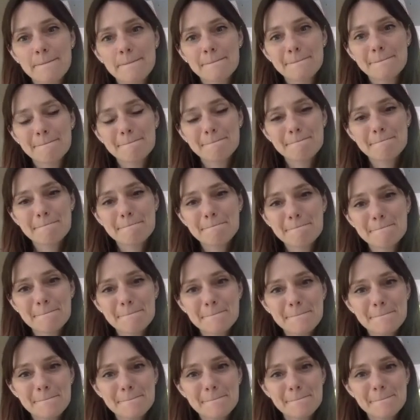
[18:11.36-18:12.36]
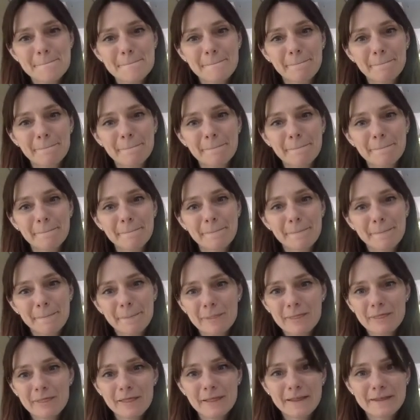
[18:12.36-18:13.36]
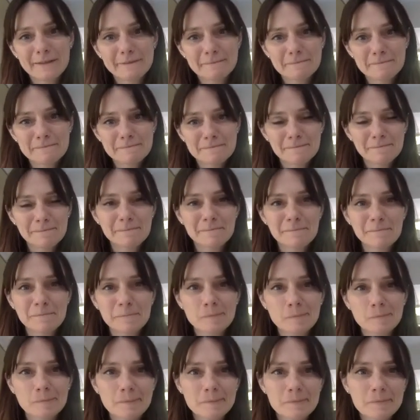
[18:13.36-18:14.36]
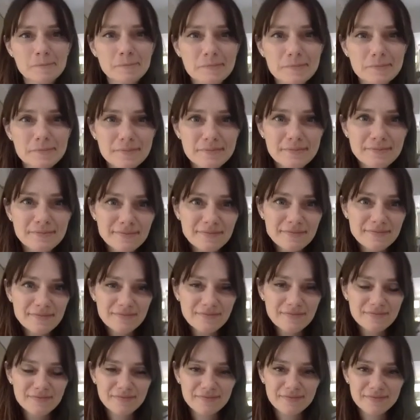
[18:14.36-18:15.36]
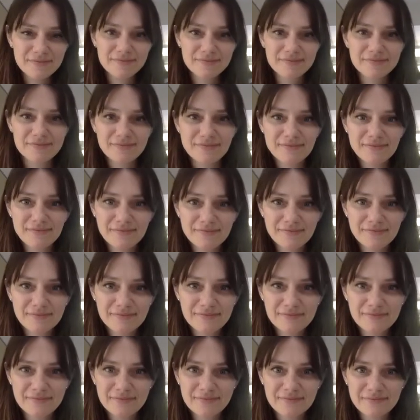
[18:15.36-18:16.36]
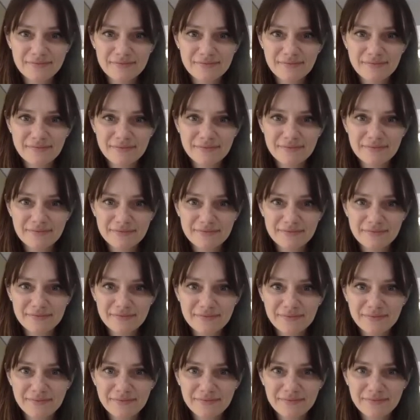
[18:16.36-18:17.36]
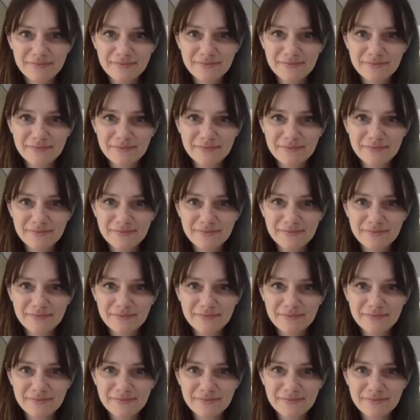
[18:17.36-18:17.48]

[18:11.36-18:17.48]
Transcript: (not speaking)